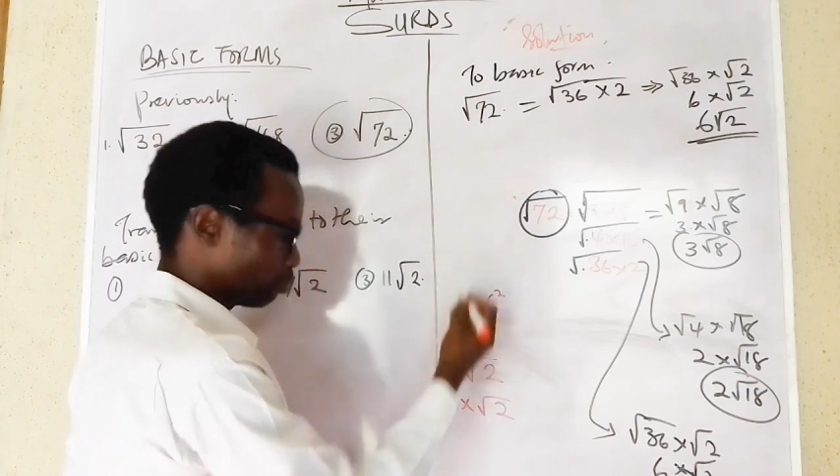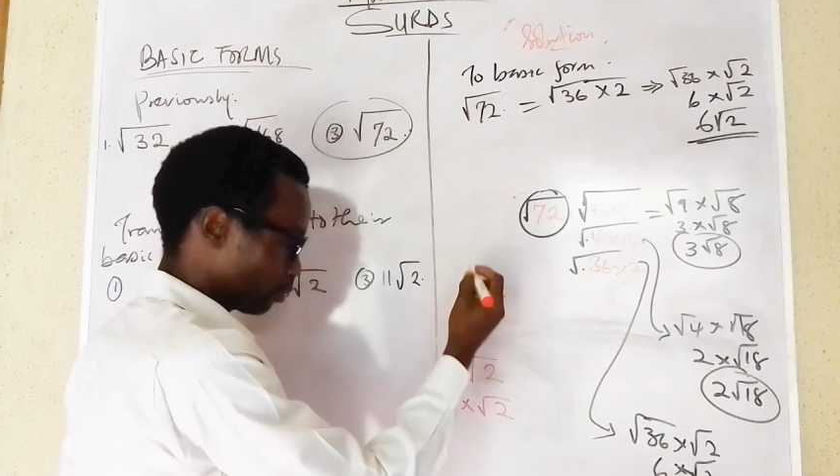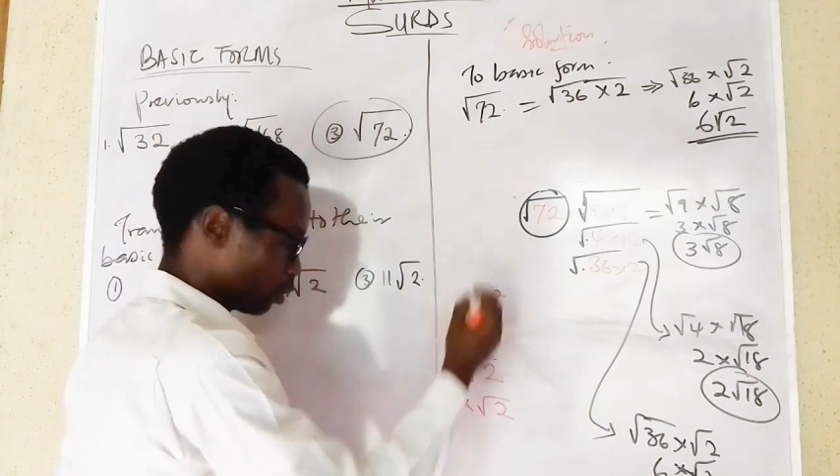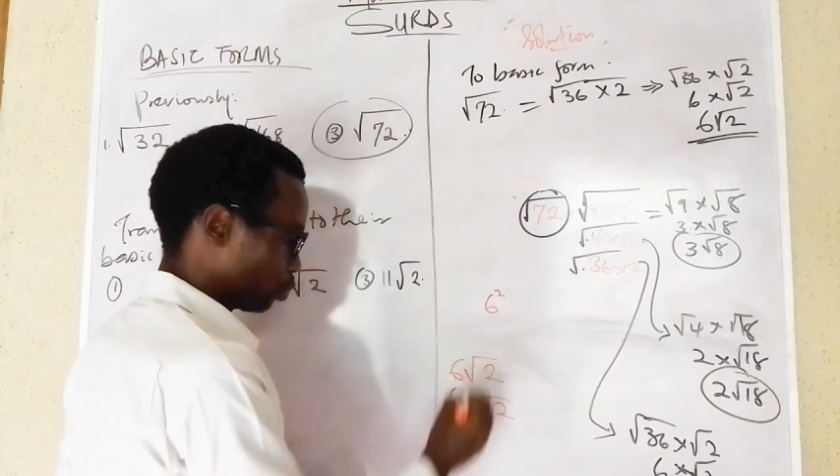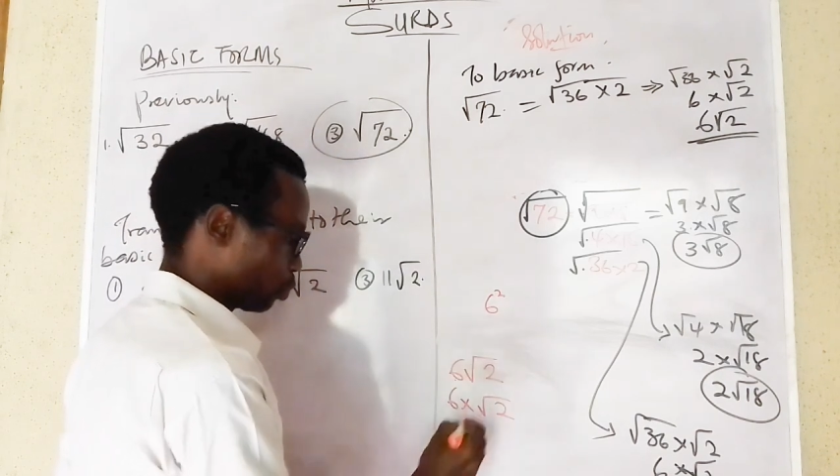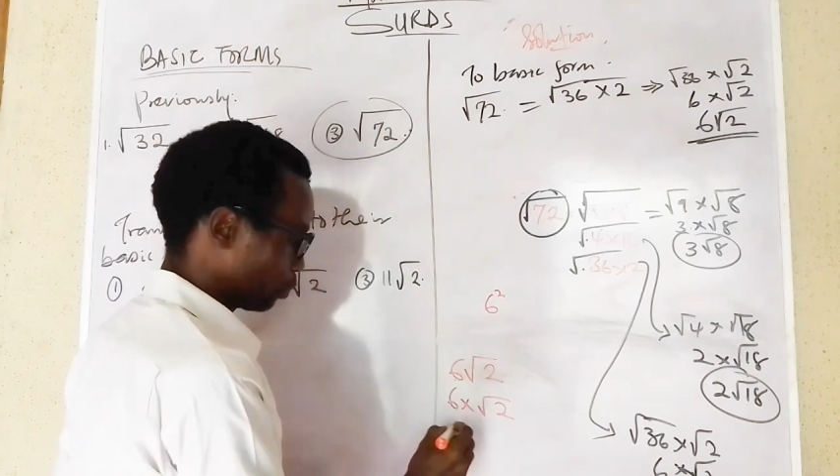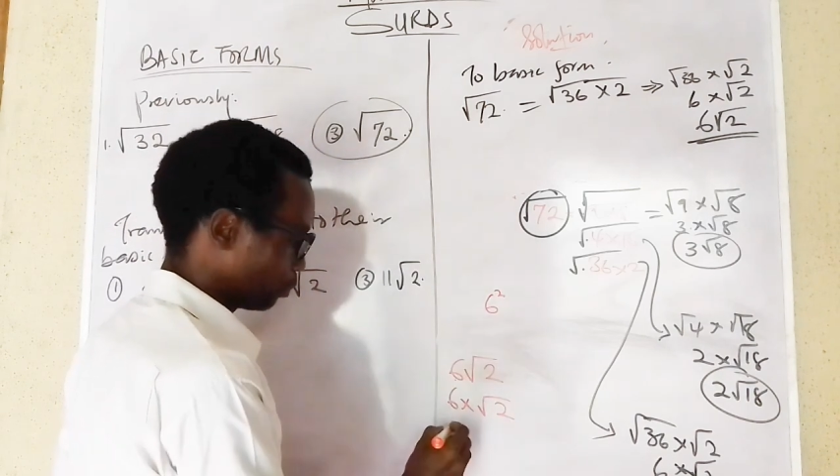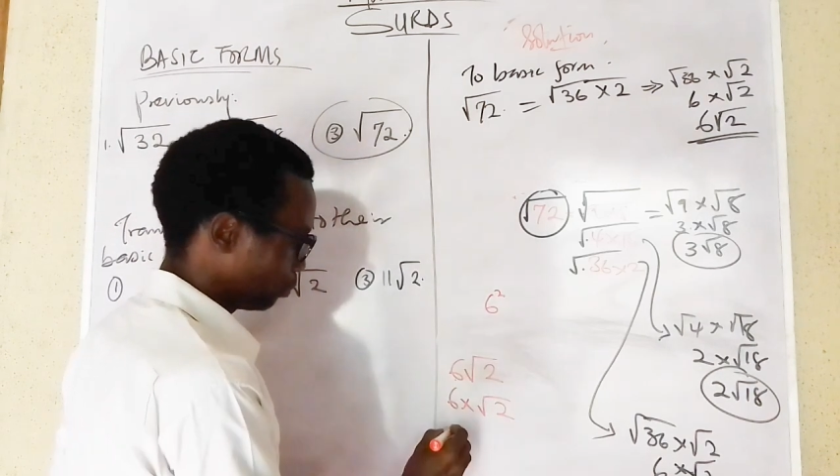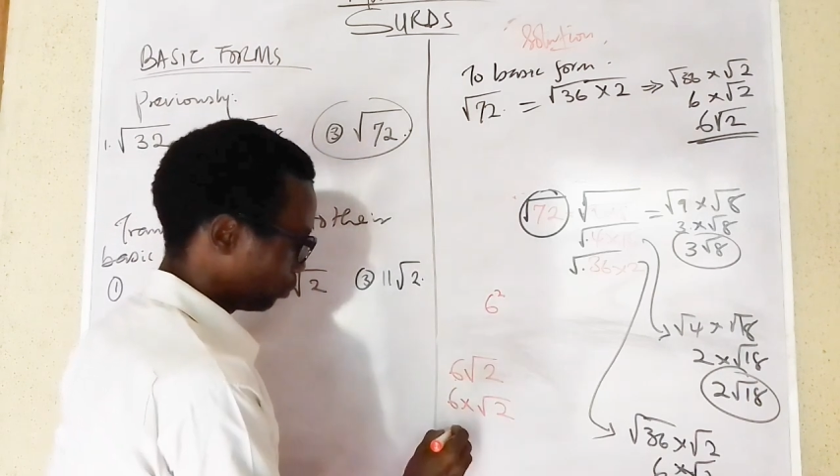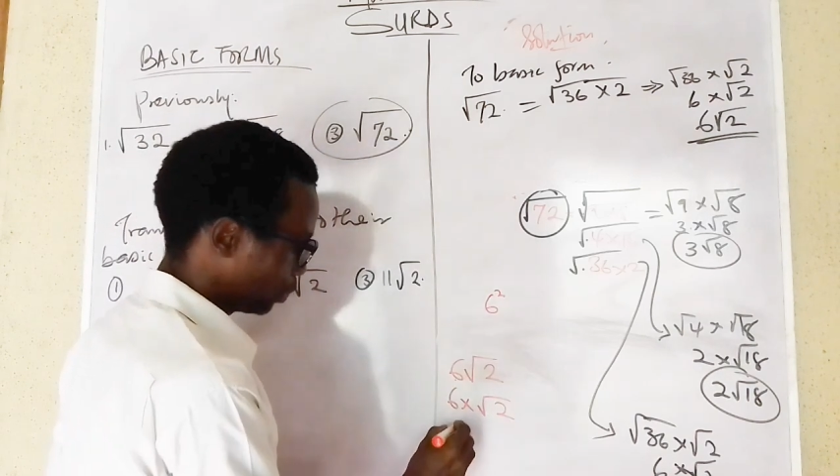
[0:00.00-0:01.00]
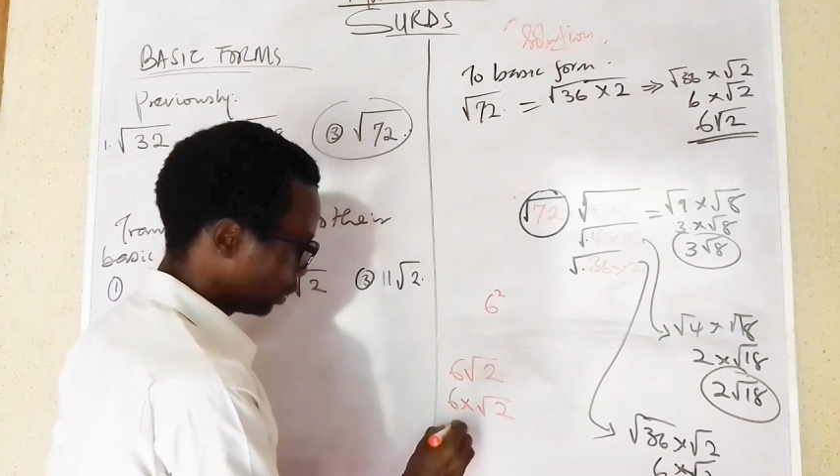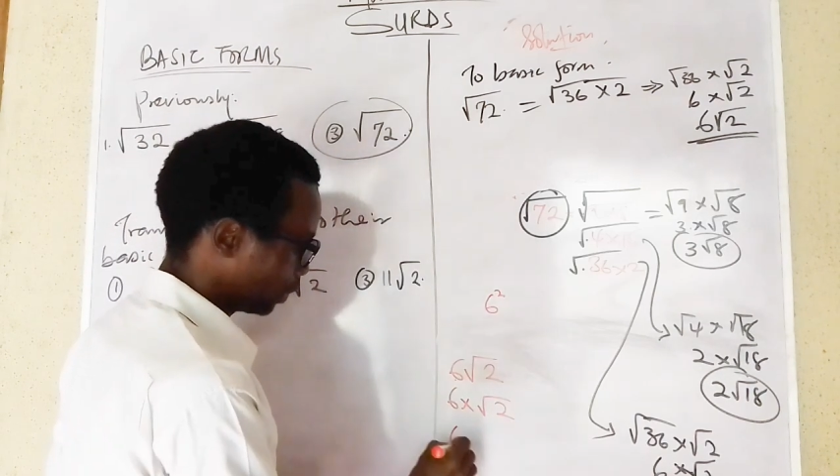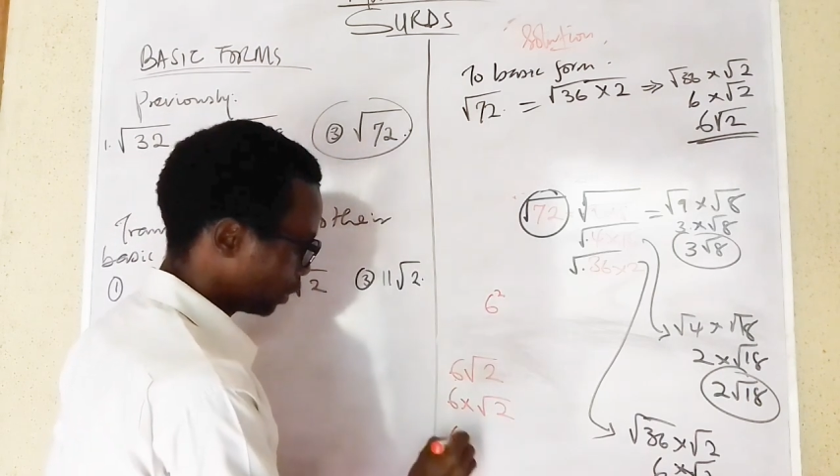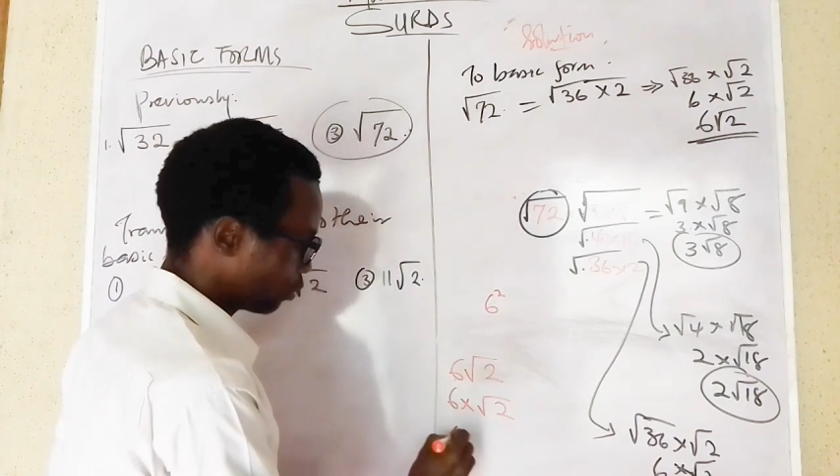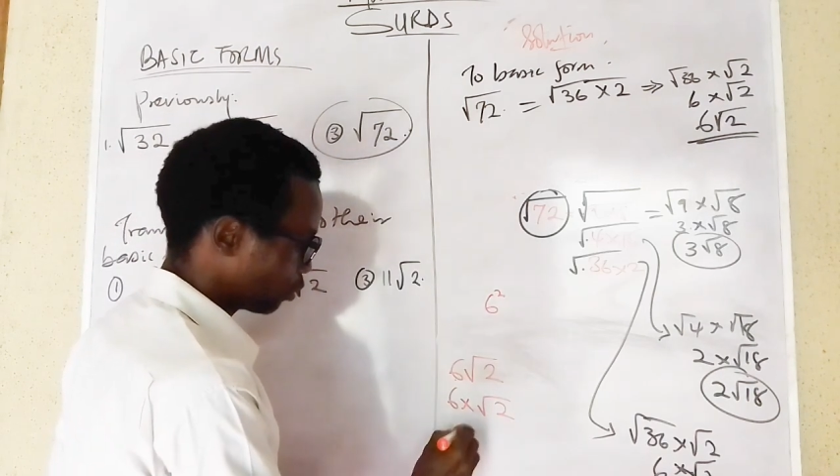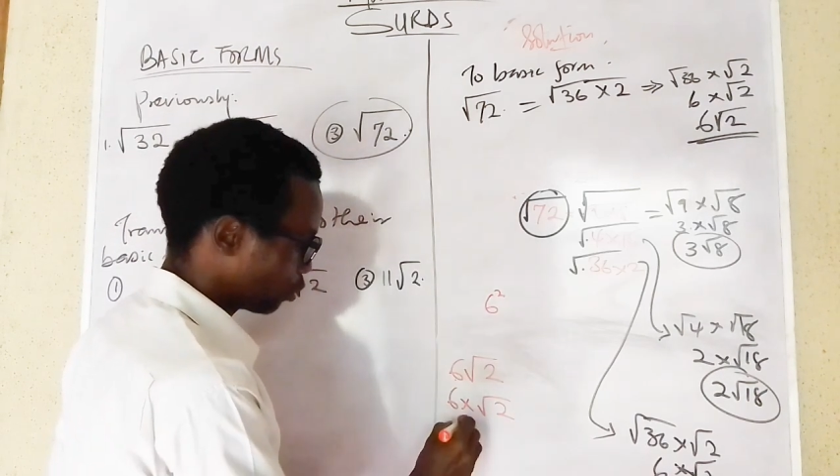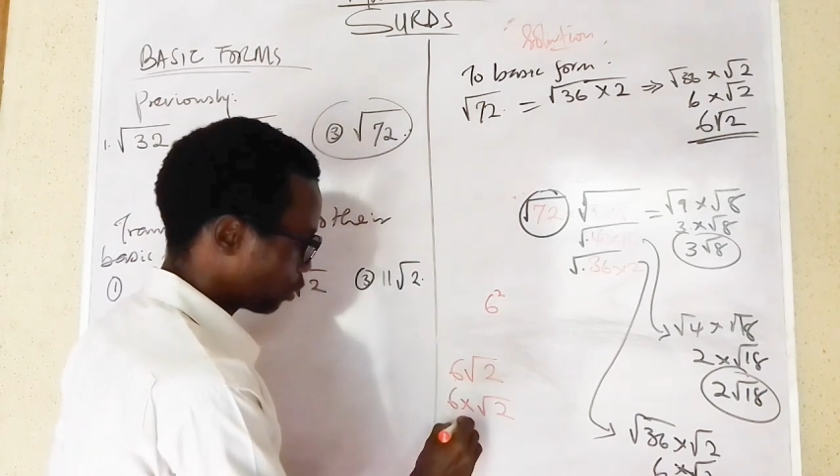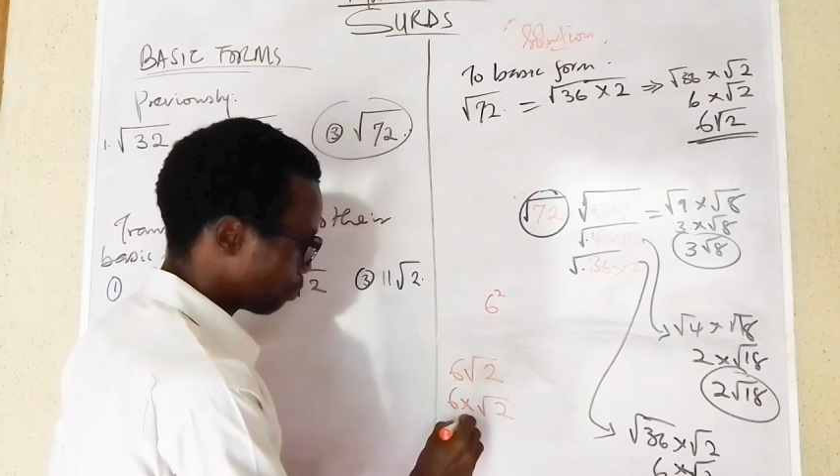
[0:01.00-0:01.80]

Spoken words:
So 6 raised to